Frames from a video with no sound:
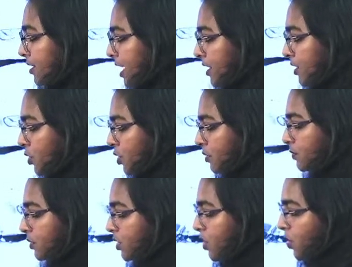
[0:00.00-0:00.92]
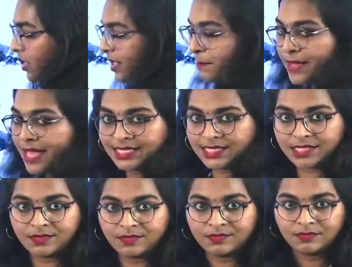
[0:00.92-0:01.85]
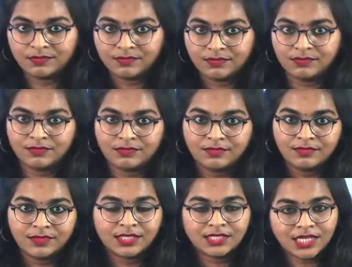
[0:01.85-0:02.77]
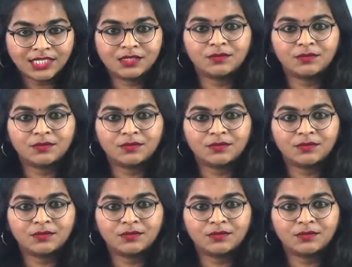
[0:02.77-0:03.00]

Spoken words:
ice cube slowly melts, just